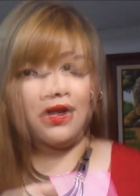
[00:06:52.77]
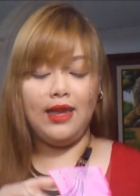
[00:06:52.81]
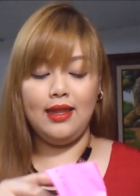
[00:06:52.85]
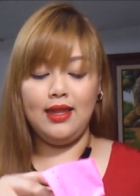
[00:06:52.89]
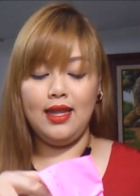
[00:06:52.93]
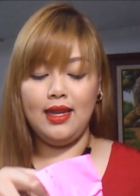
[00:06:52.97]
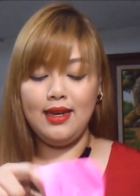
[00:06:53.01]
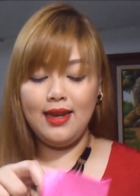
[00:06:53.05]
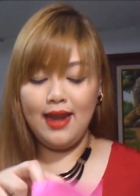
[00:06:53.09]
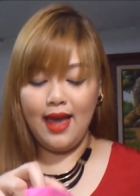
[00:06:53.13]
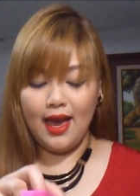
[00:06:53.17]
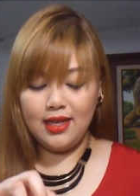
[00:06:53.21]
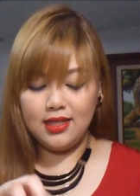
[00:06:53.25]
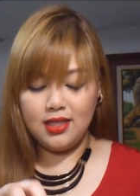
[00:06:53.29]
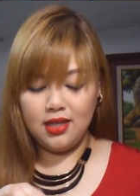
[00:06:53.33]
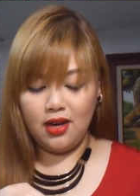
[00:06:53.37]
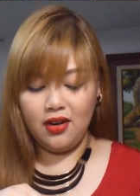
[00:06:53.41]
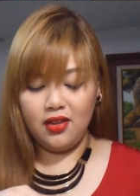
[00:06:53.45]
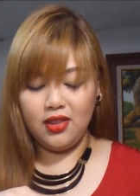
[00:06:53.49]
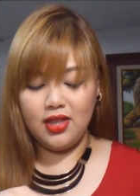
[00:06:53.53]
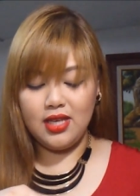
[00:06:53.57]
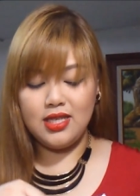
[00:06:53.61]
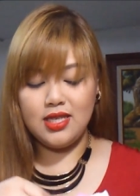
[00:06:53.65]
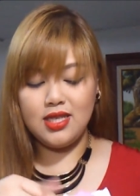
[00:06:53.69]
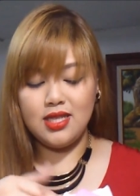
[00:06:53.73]
And then next are
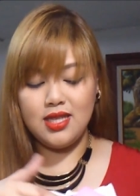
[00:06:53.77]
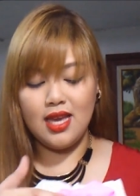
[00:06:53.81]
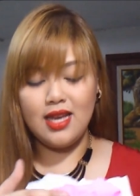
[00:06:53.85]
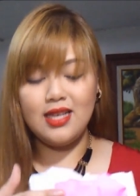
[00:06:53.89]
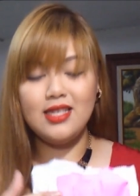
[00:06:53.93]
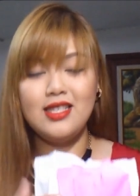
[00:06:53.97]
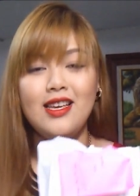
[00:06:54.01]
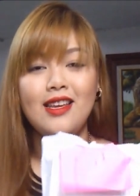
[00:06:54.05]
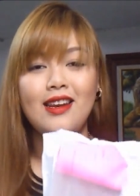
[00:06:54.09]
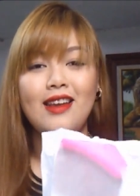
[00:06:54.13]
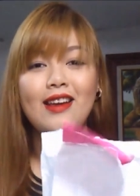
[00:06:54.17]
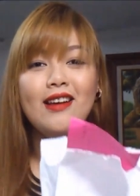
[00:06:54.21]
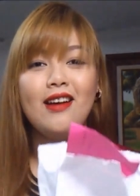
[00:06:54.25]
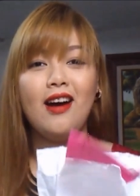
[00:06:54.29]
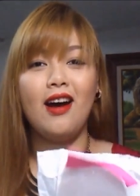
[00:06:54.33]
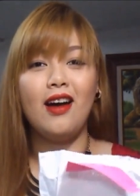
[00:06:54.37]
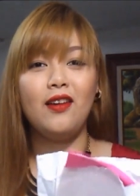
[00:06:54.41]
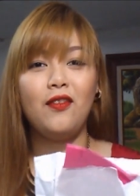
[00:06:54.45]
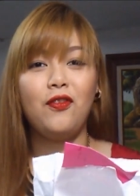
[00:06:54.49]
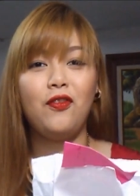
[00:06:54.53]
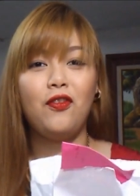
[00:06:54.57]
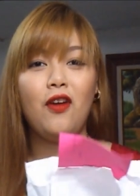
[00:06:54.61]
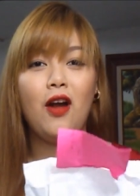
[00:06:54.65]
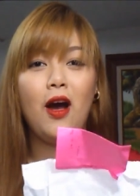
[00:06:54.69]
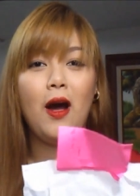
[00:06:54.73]
these things that I got
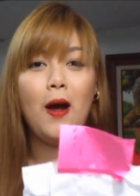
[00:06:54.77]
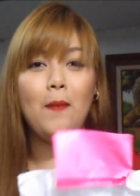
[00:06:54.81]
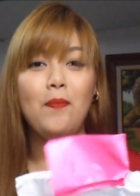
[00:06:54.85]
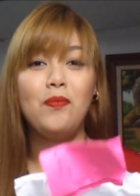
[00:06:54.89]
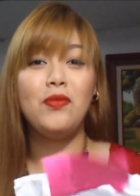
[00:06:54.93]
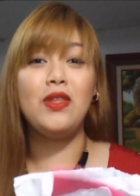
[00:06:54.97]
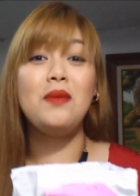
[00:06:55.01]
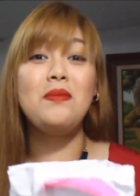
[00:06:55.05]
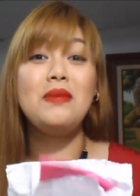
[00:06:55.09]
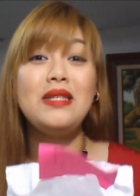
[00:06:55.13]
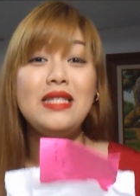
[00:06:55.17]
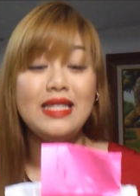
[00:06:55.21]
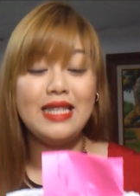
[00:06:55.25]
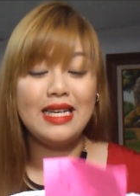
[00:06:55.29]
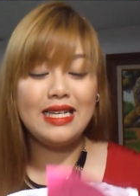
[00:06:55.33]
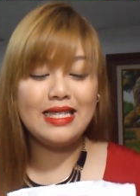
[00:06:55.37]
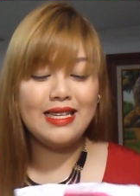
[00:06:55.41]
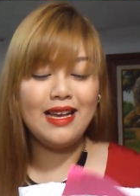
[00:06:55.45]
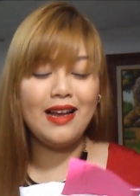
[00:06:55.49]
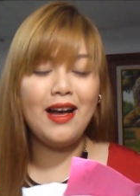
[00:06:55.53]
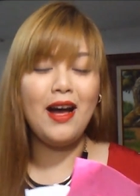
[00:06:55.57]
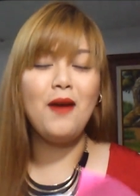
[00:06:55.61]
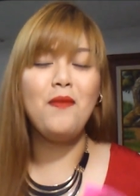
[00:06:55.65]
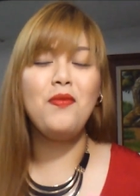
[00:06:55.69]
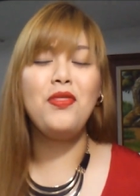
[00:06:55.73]
from the
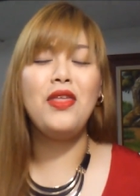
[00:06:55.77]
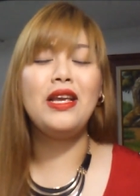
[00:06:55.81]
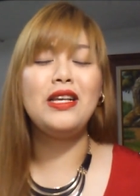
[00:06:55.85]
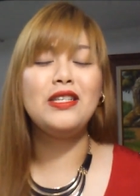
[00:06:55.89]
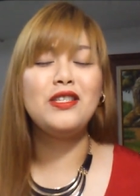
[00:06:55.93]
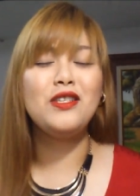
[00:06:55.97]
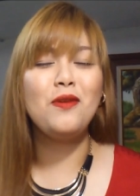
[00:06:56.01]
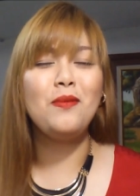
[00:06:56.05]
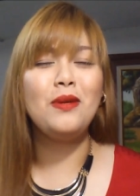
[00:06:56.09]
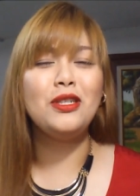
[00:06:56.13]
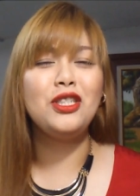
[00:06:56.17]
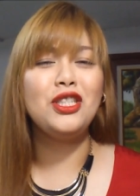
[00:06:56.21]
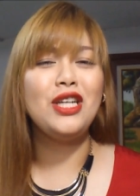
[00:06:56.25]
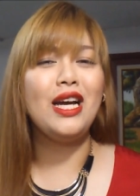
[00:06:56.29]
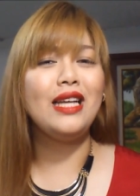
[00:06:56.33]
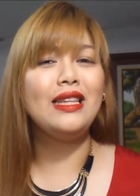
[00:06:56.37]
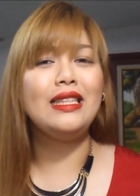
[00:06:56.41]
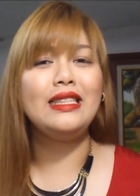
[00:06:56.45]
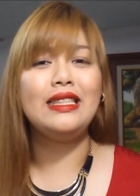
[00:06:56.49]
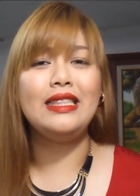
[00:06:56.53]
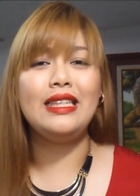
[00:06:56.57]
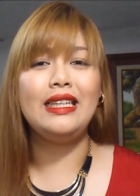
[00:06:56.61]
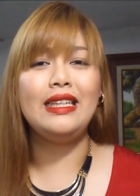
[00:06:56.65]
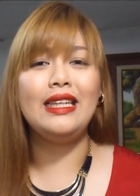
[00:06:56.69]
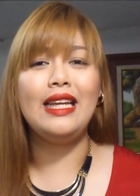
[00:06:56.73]
Mestiza Hub. Thank you so much, Ate
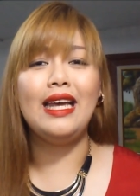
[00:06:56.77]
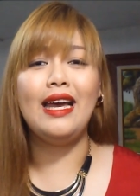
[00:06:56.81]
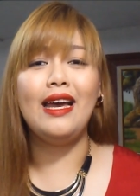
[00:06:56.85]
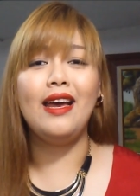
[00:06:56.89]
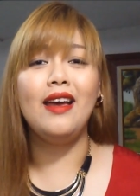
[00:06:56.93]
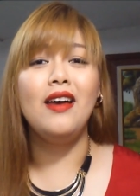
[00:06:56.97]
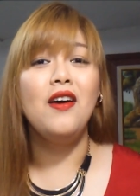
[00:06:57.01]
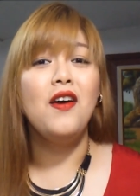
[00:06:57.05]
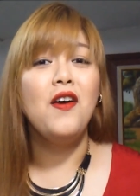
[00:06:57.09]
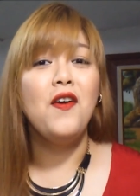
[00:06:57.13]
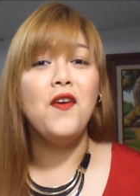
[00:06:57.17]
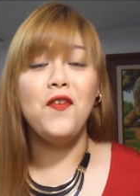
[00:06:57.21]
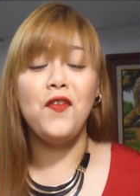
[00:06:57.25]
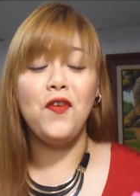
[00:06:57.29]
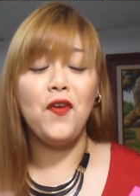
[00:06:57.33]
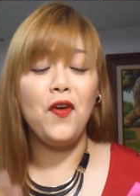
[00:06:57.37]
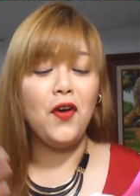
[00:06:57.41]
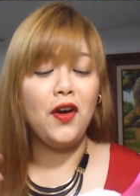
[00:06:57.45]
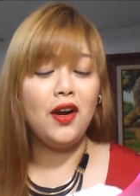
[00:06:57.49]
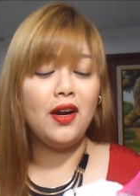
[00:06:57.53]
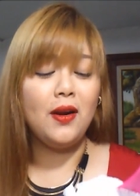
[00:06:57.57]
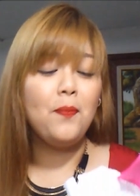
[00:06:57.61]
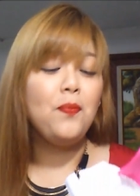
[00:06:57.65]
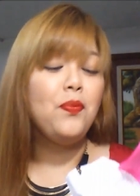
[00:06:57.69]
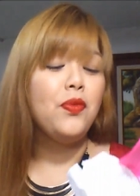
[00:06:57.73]
Sheena,
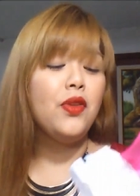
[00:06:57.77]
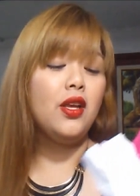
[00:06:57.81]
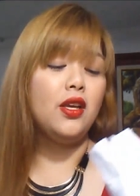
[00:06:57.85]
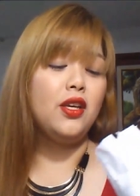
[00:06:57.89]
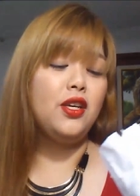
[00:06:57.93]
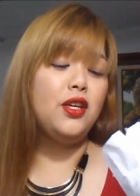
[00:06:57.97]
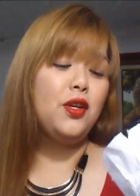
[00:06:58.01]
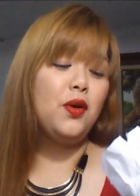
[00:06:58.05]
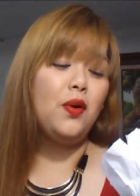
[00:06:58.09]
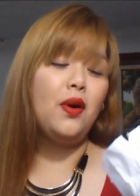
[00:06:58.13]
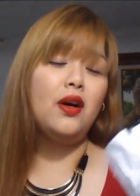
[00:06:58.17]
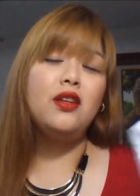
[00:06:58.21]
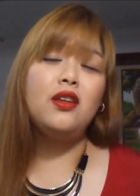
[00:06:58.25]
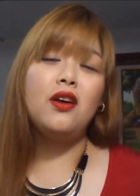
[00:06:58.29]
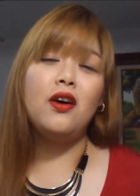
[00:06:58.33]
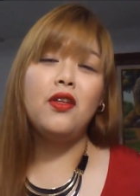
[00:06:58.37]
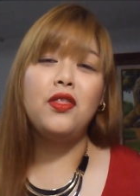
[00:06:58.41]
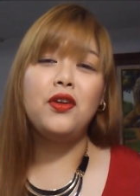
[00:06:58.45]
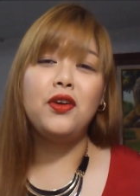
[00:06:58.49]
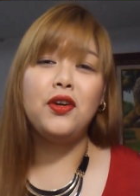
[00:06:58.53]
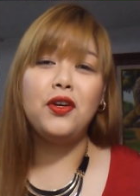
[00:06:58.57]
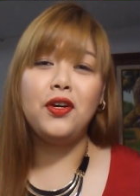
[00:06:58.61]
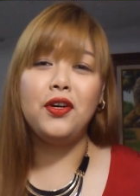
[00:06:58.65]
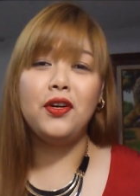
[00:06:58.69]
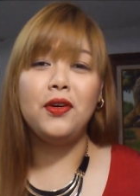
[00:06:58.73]
for, you know,
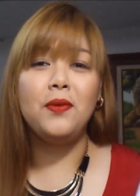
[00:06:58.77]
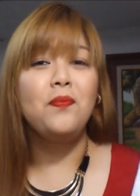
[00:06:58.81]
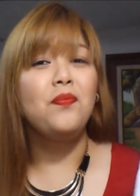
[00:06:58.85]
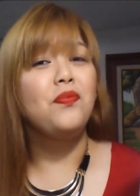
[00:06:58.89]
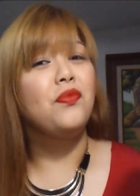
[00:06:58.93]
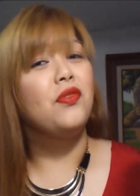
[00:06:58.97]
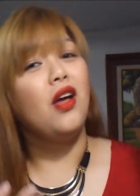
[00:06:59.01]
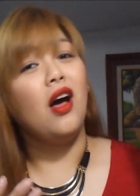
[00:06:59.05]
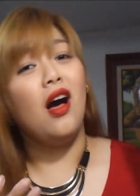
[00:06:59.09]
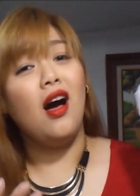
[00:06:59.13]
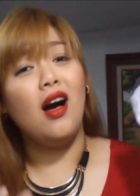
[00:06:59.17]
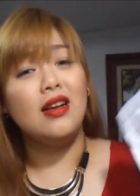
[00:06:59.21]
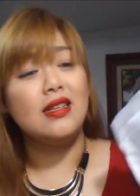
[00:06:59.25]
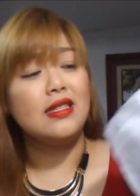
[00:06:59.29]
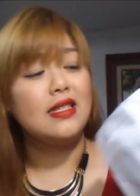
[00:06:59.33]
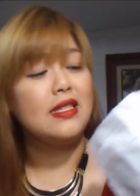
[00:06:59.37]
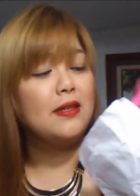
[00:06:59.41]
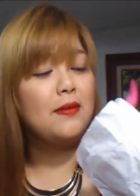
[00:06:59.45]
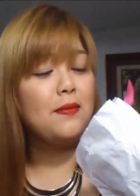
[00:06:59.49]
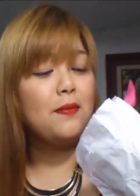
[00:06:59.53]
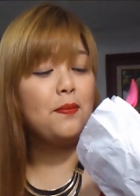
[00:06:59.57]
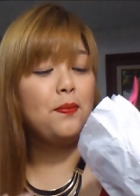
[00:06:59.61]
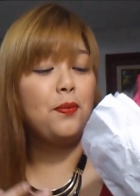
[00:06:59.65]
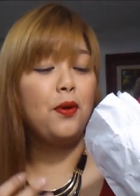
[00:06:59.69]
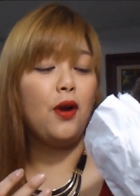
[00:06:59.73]
another
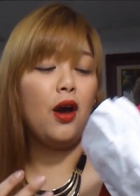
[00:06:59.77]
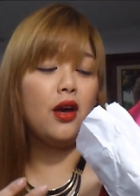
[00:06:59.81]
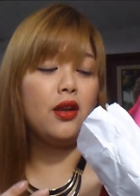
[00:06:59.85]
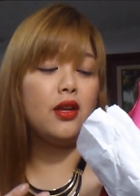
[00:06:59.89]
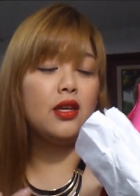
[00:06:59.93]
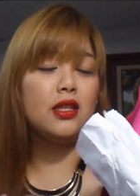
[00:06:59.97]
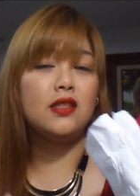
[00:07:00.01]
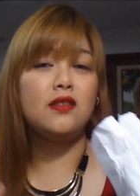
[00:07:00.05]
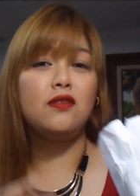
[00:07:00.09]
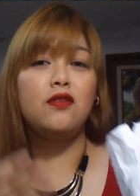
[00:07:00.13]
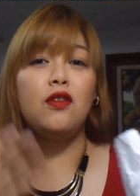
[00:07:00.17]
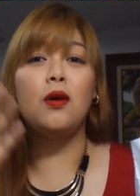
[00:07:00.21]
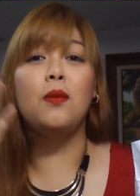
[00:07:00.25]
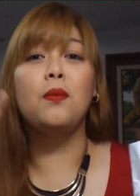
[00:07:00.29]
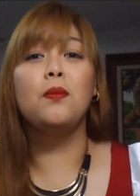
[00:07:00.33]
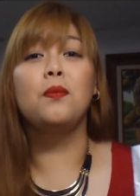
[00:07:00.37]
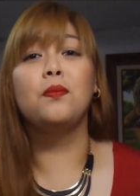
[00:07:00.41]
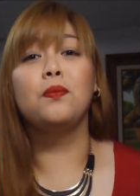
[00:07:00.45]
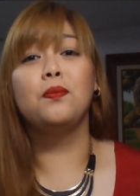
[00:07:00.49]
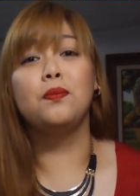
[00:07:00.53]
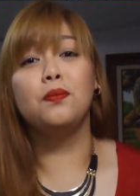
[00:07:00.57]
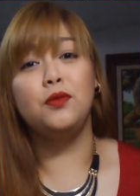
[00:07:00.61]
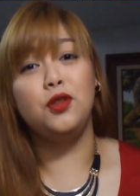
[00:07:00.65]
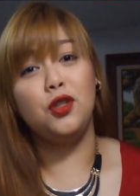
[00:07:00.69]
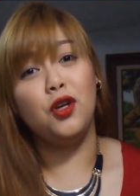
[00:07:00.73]
awesome products
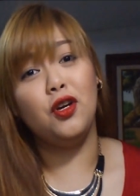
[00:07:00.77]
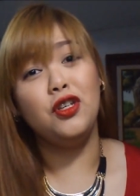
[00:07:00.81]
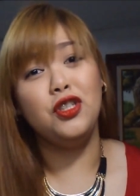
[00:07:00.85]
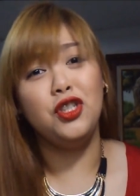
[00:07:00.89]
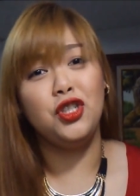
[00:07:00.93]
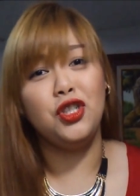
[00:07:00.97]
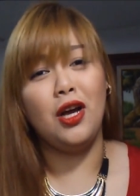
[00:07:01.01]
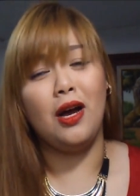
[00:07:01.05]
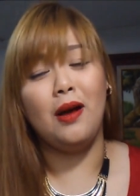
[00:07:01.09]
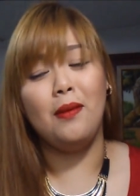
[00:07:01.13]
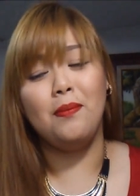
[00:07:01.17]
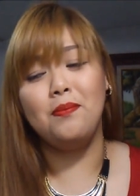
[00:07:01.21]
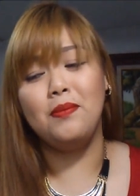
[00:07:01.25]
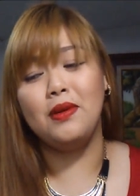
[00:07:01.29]
from your shop